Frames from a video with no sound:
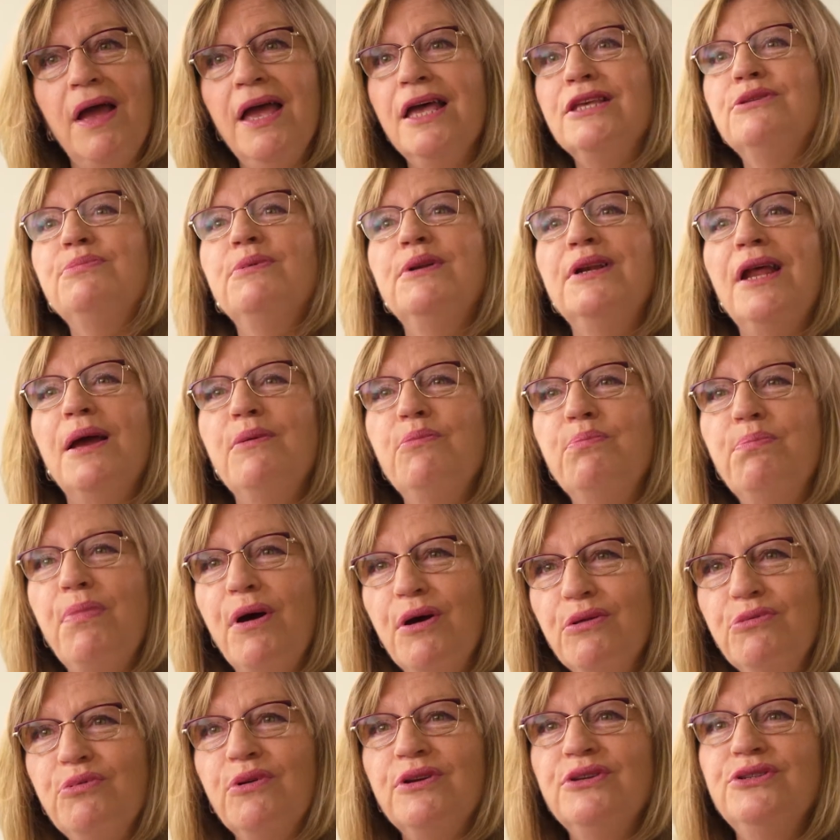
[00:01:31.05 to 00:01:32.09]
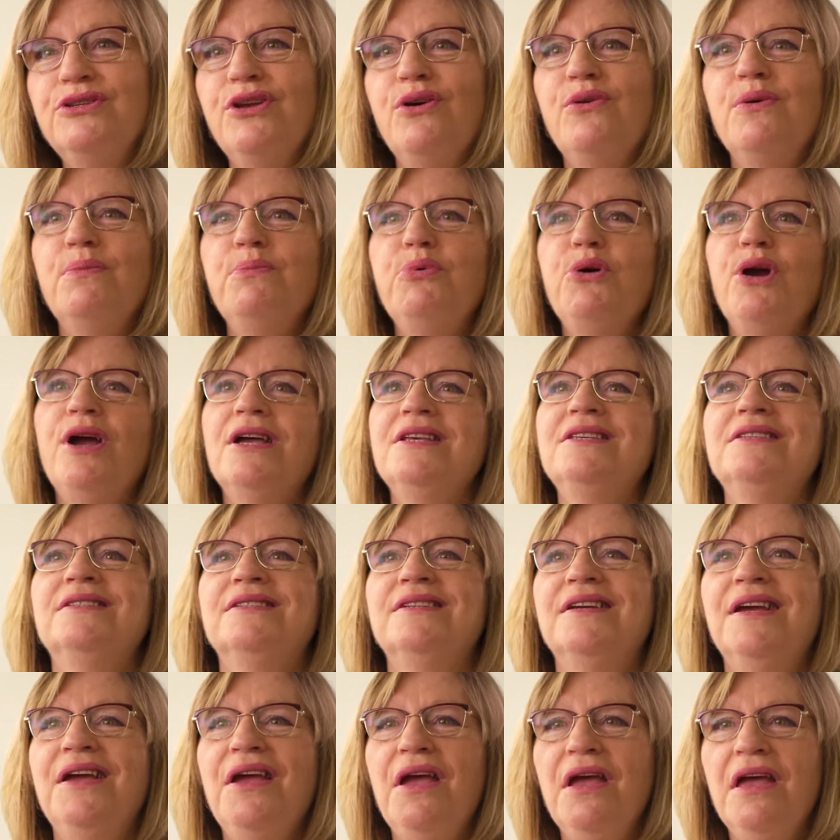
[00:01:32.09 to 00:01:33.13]
My husband and I both were so
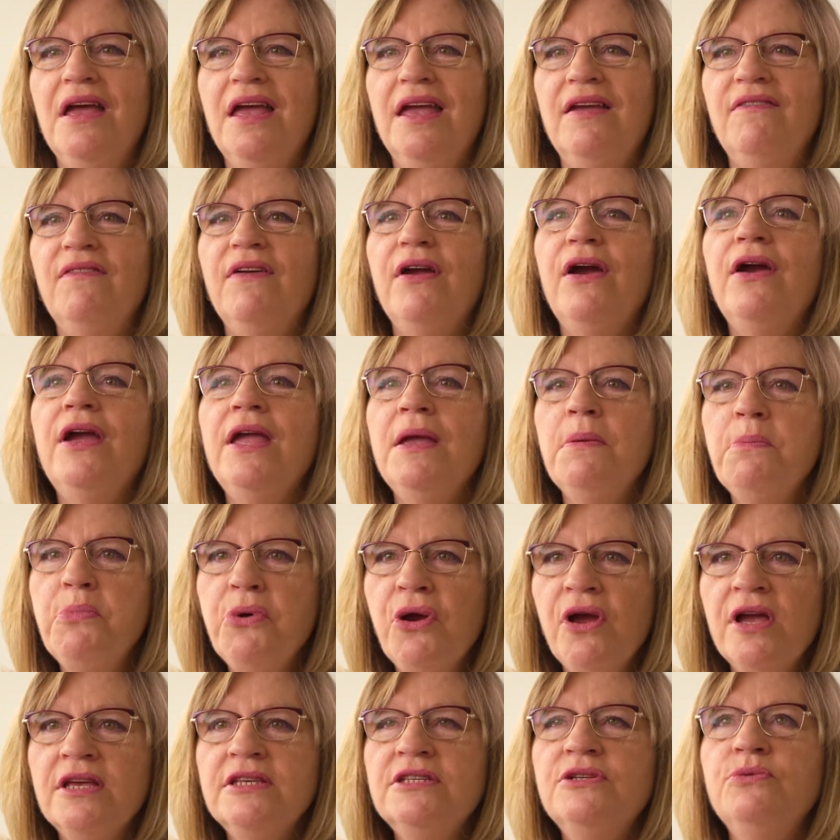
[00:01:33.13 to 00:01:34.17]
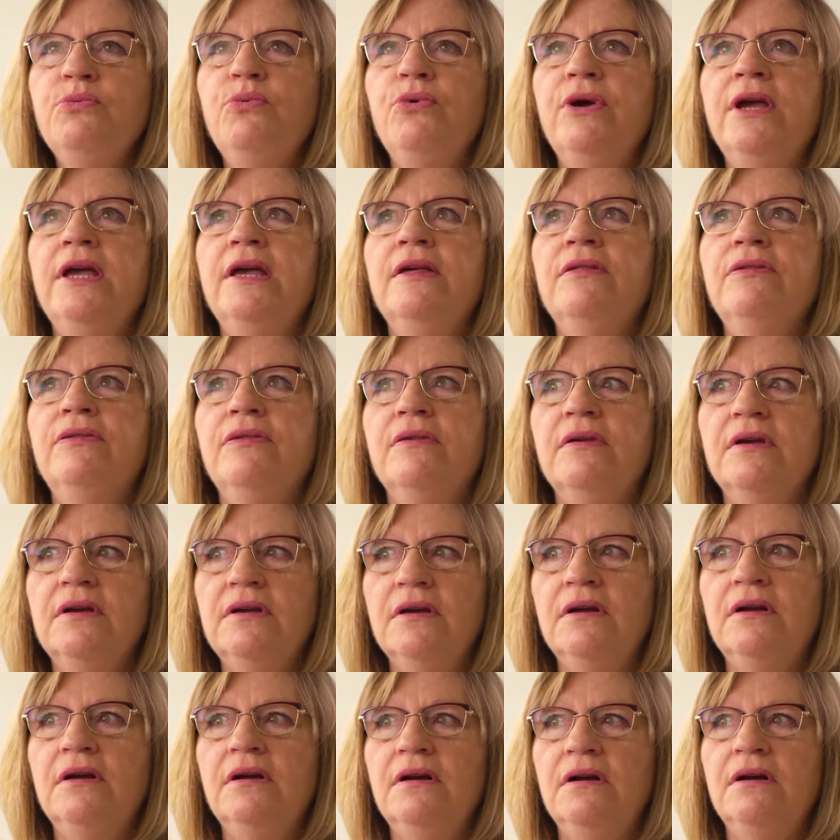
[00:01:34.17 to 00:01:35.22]
impressed, very impressed with
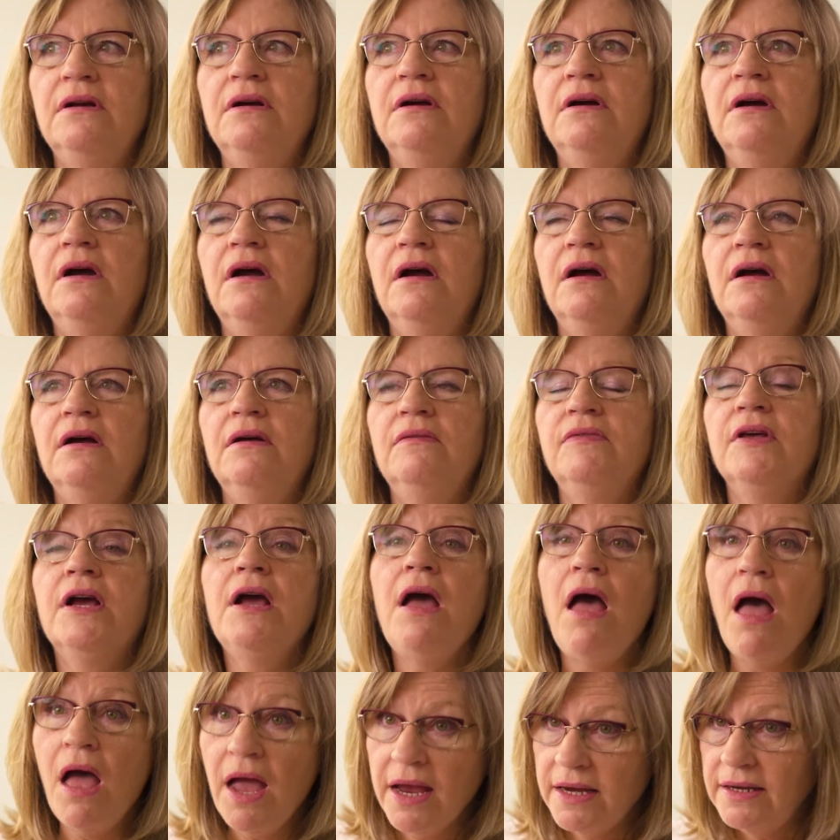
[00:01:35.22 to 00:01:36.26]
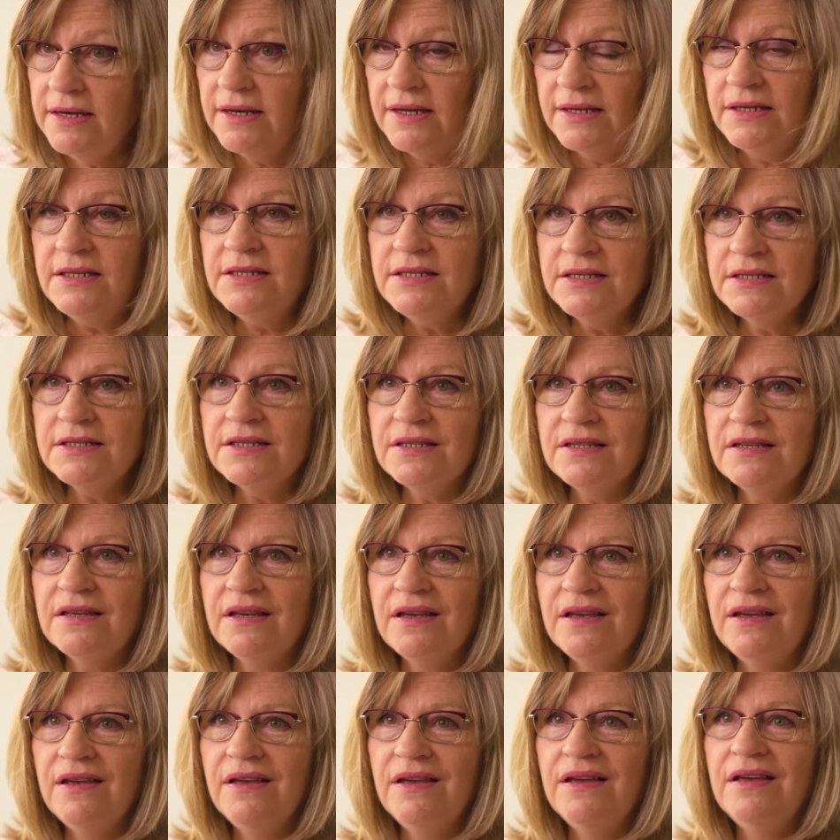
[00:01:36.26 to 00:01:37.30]
uh, the kindness,
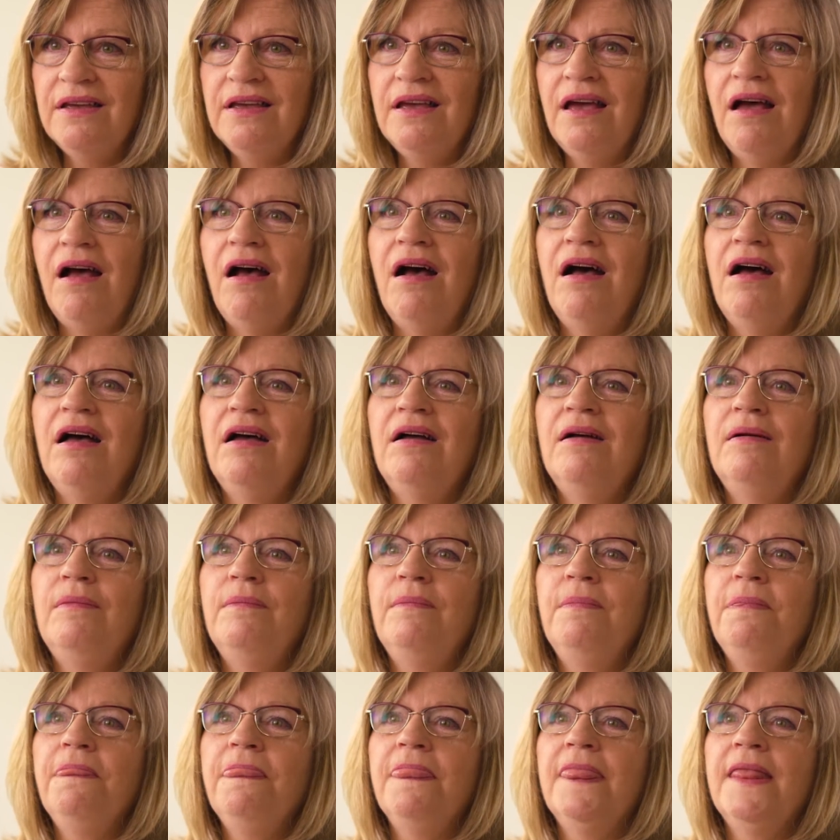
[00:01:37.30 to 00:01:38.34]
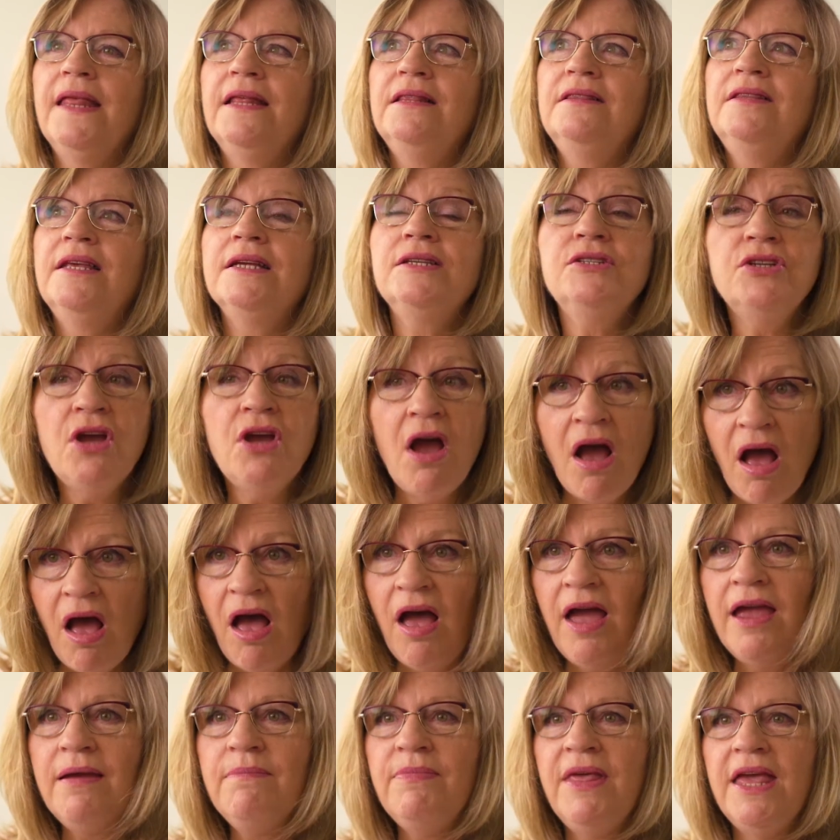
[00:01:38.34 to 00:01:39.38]
um, the
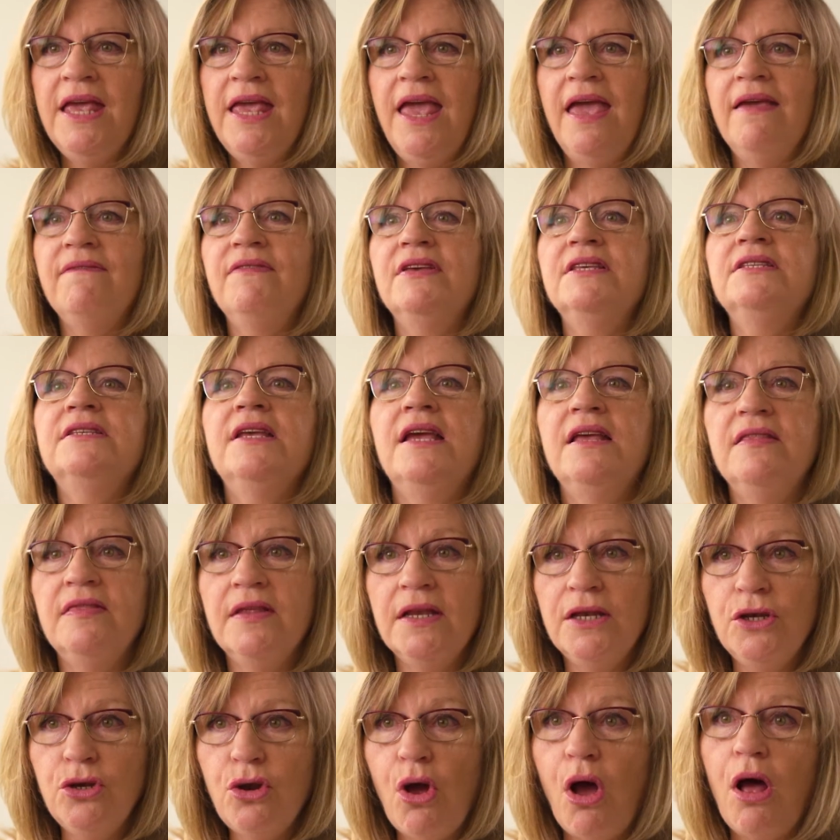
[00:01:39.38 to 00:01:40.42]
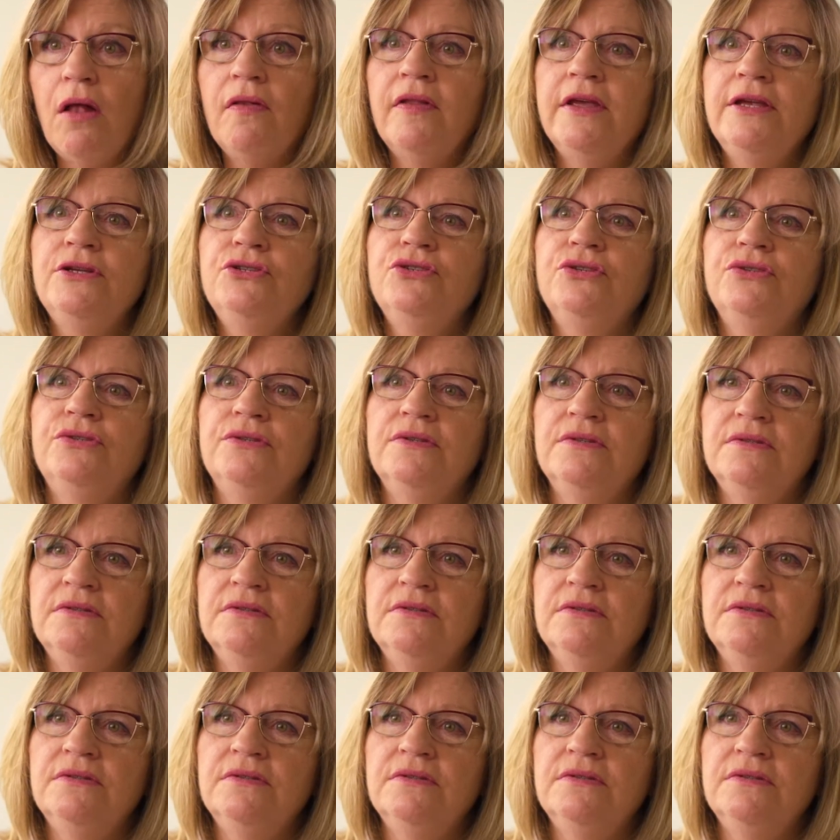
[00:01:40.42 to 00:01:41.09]
time they gave us, and the knowledge.